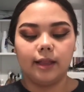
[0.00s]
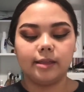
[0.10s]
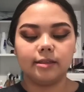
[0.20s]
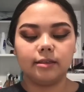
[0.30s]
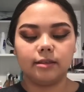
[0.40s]

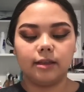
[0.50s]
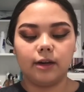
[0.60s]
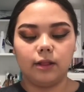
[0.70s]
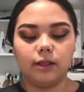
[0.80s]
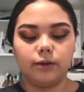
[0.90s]
this is
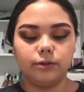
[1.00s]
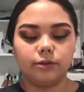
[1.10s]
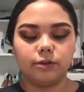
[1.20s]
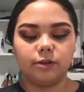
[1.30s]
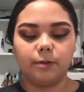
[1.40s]
their
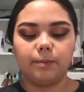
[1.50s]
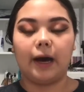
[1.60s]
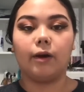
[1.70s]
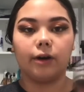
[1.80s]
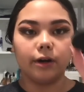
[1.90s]
loose
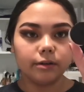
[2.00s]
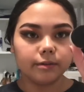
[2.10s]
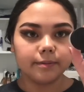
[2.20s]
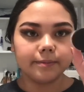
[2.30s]
powder